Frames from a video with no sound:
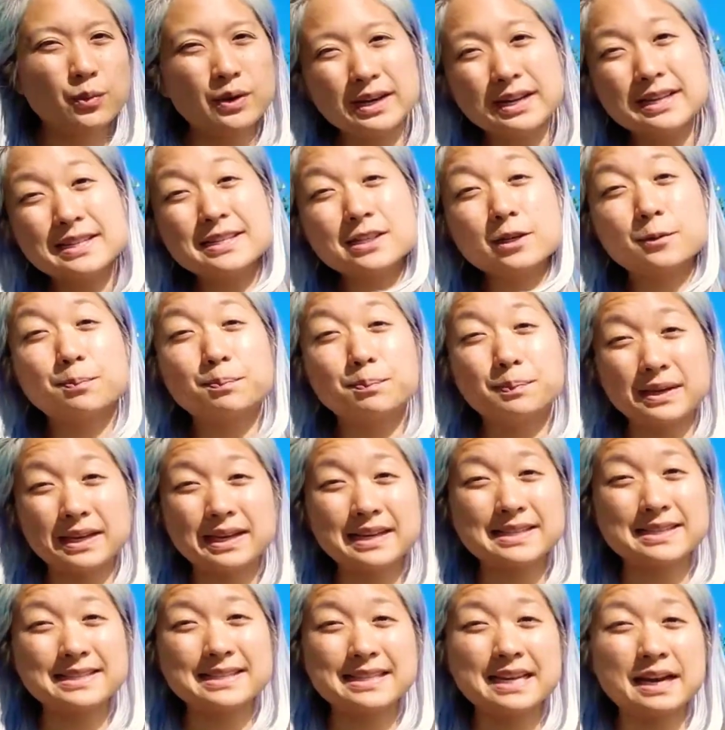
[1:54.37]
What is your
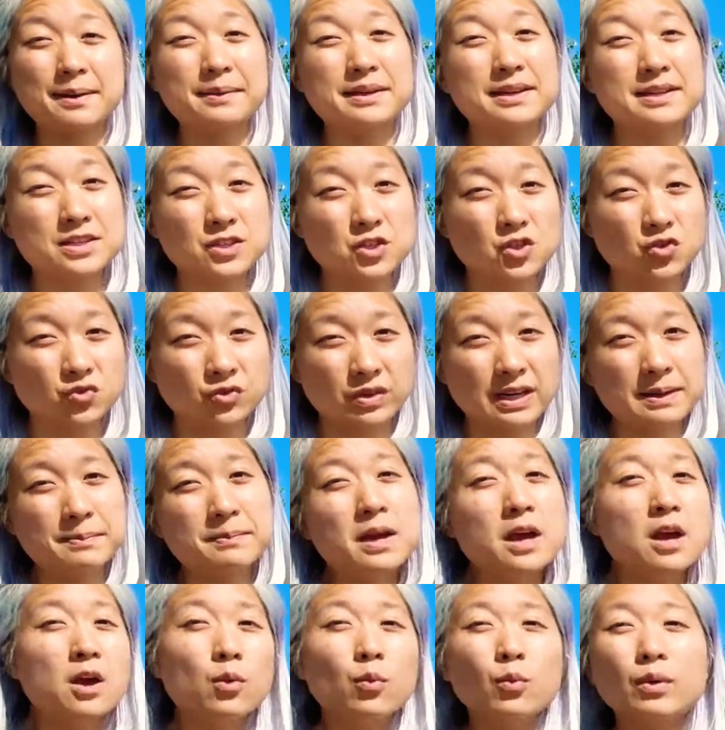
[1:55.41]
biggest, yummiest dream?